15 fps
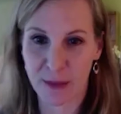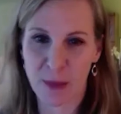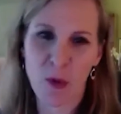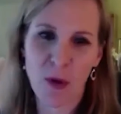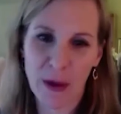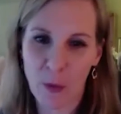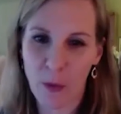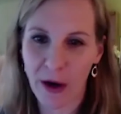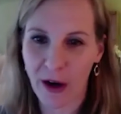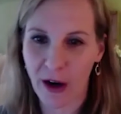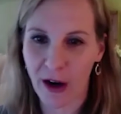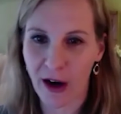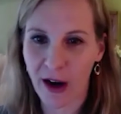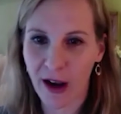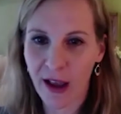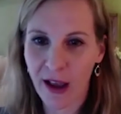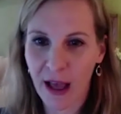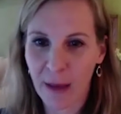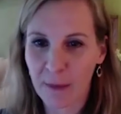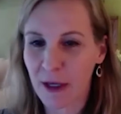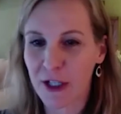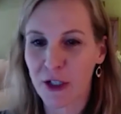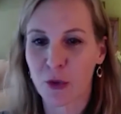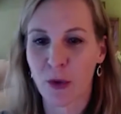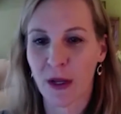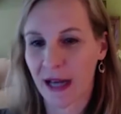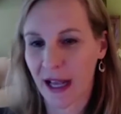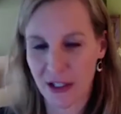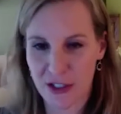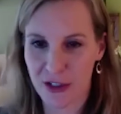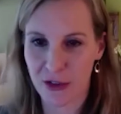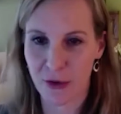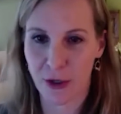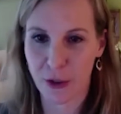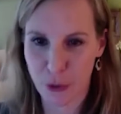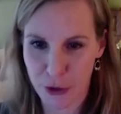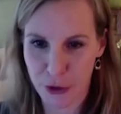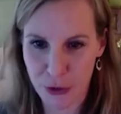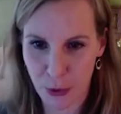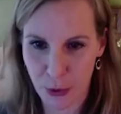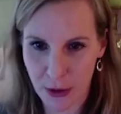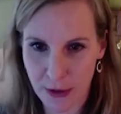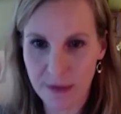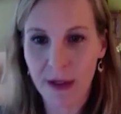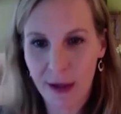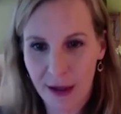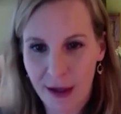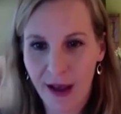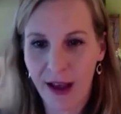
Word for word: point where I'm not going to run out to the grocery store yeah.